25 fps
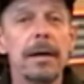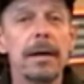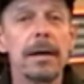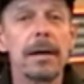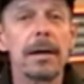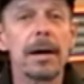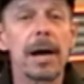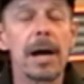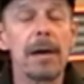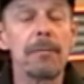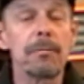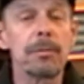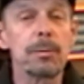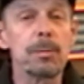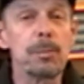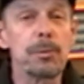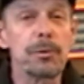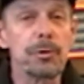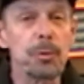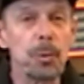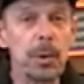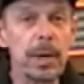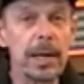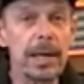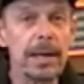I'm from
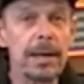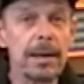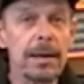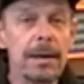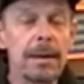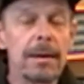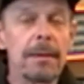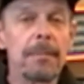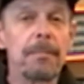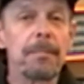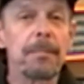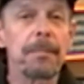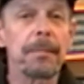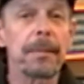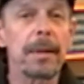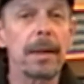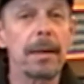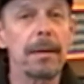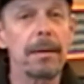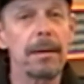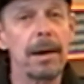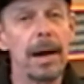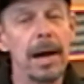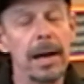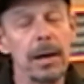Sweden.
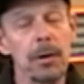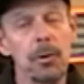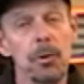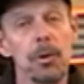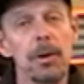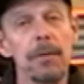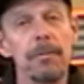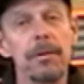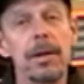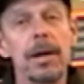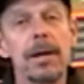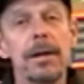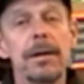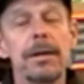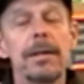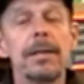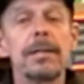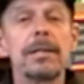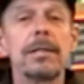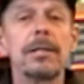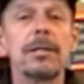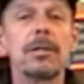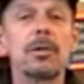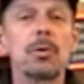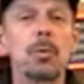I could have done
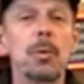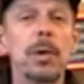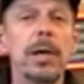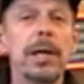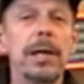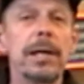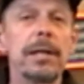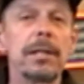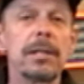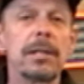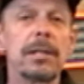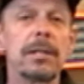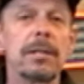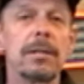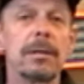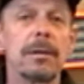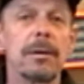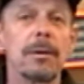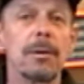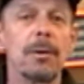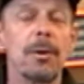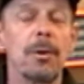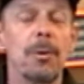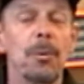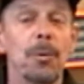this in Swedish,
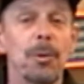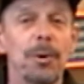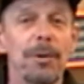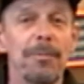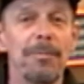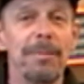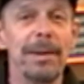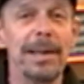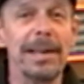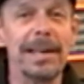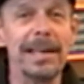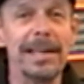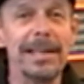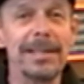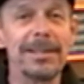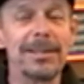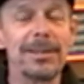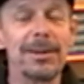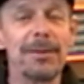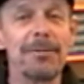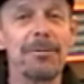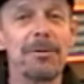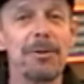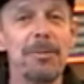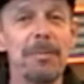would have been
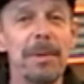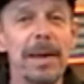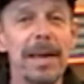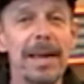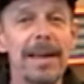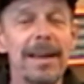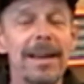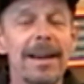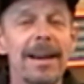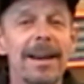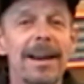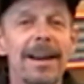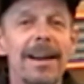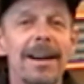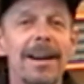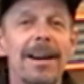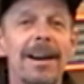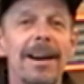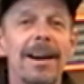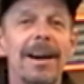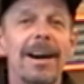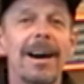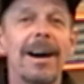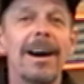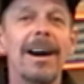easier for me,
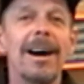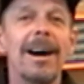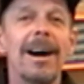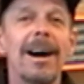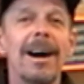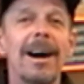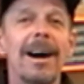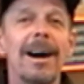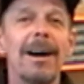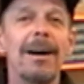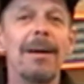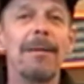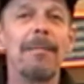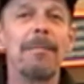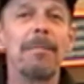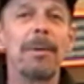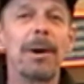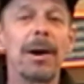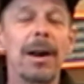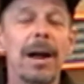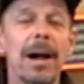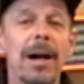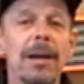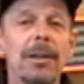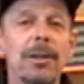but
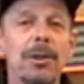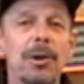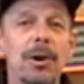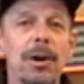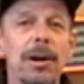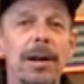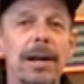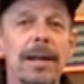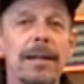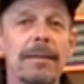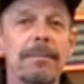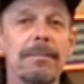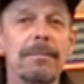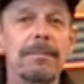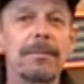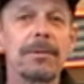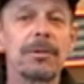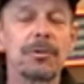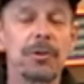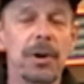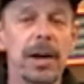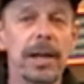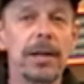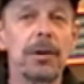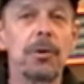I thought I'd
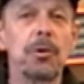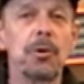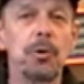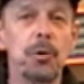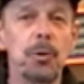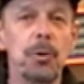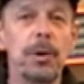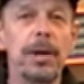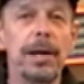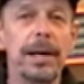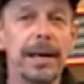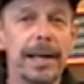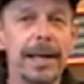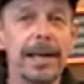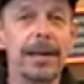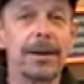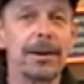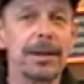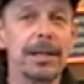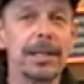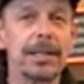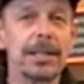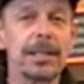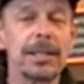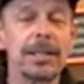try to do it in
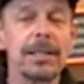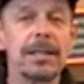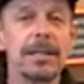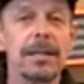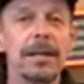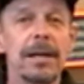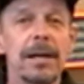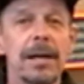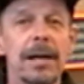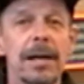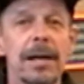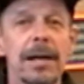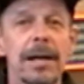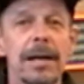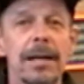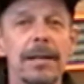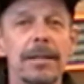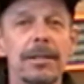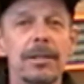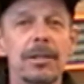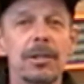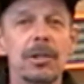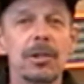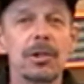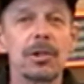English,
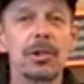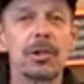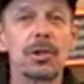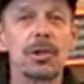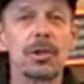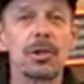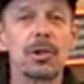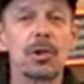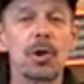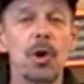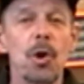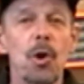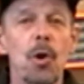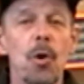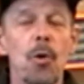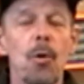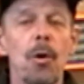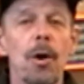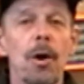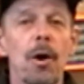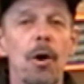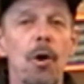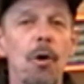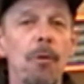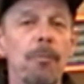
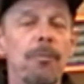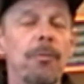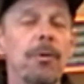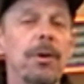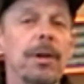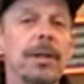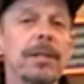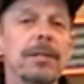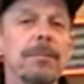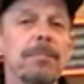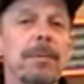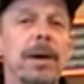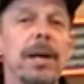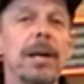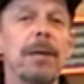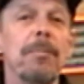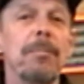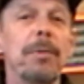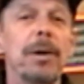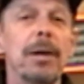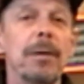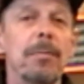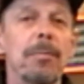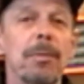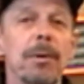so hopefully as many
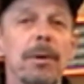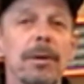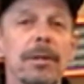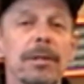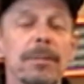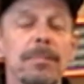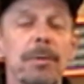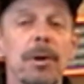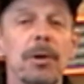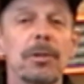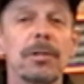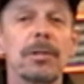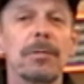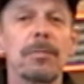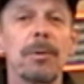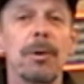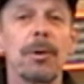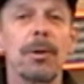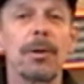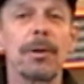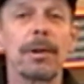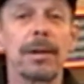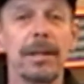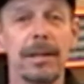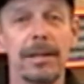people as
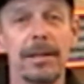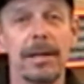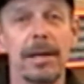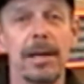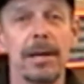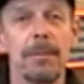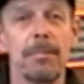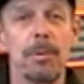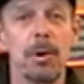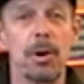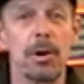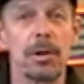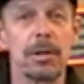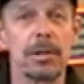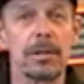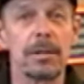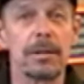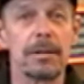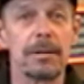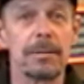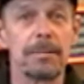possible can take part.